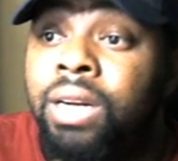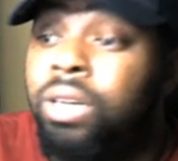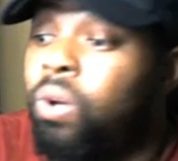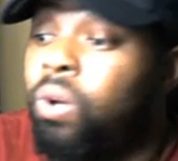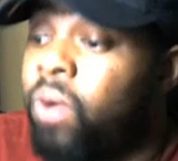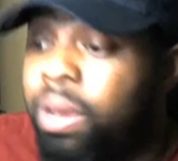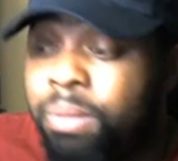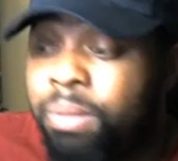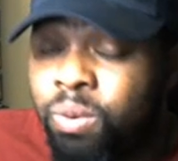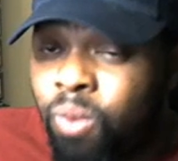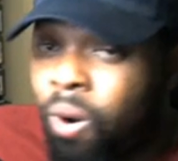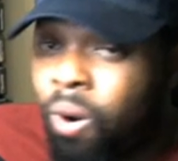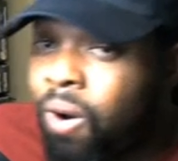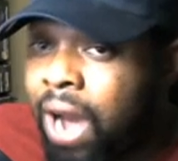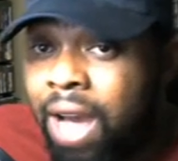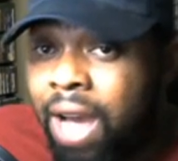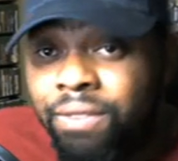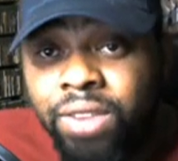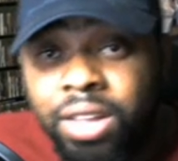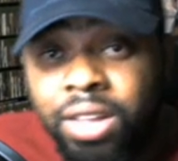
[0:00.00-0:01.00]
Don't get me wrong.
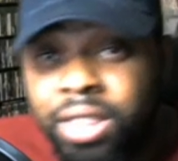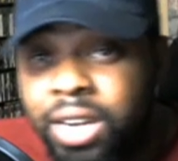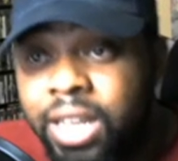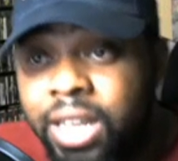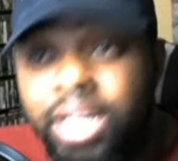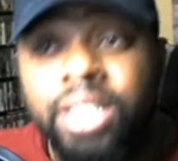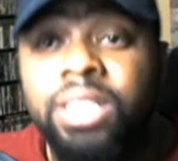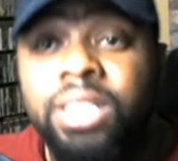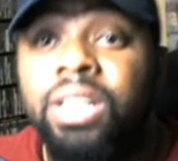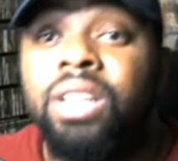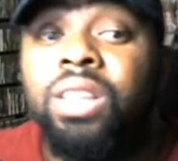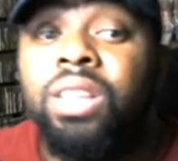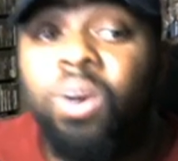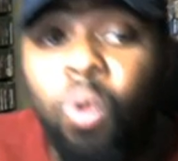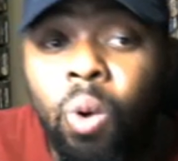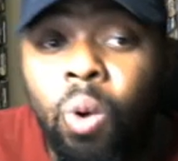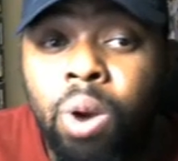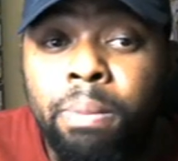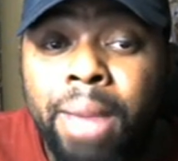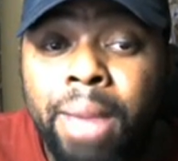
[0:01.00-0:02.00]
I have nothing against the other
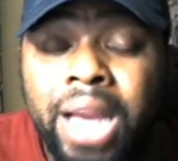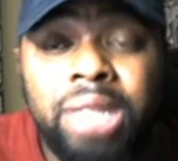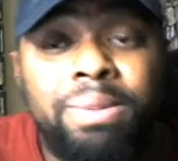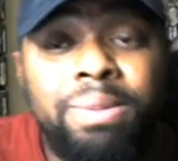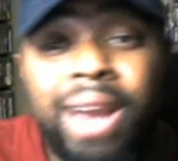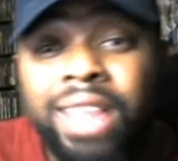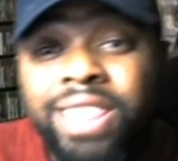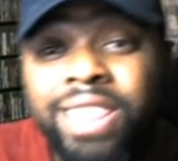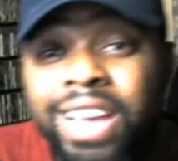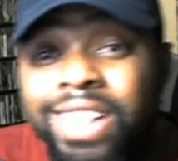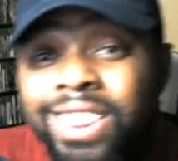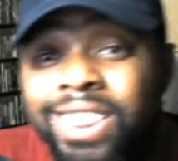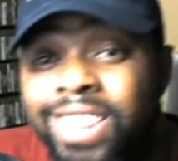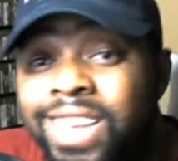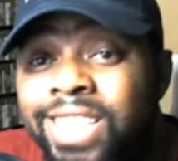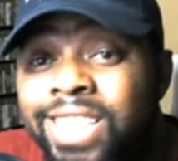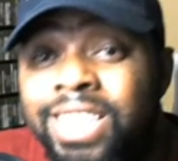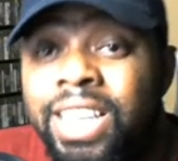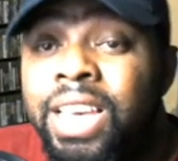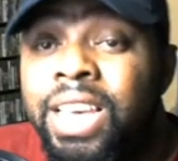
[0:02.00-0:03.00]
quarterbacks, but I think
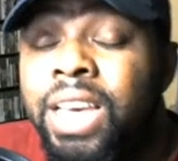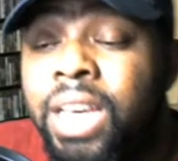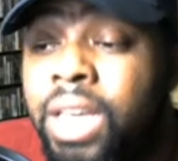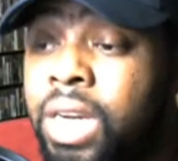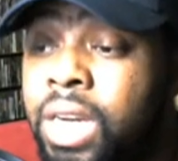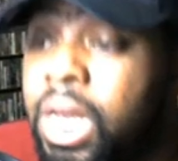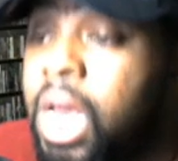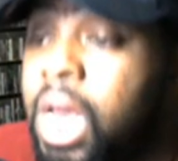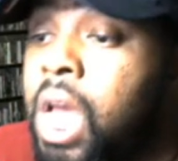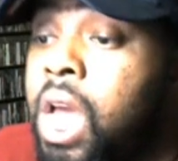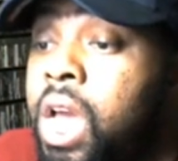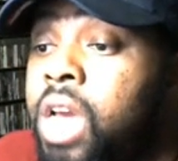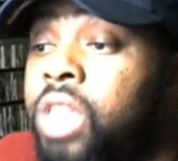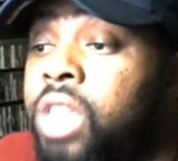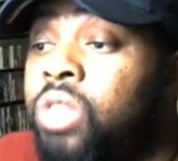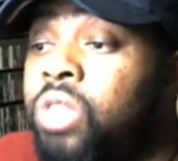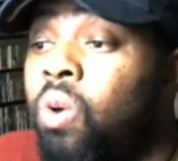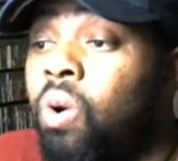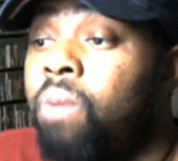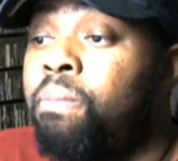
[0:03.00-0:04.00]
this kid
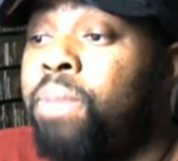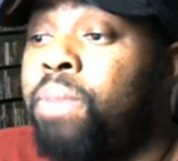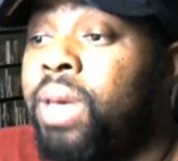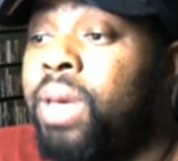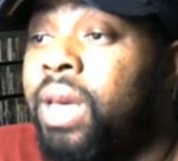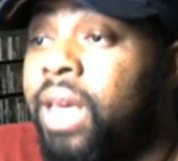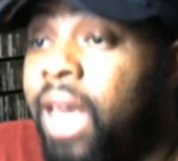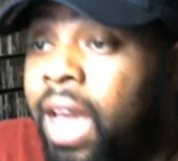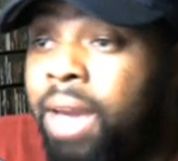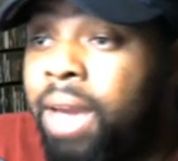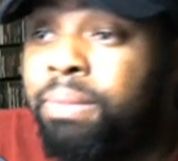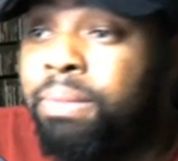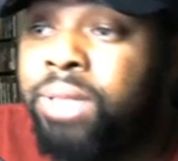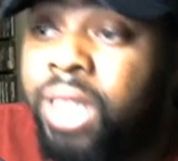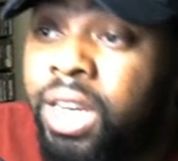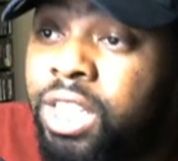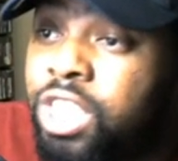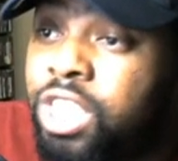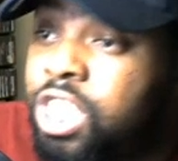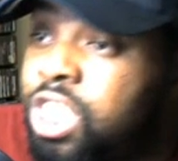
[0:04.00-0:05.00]
is going to be a game changer.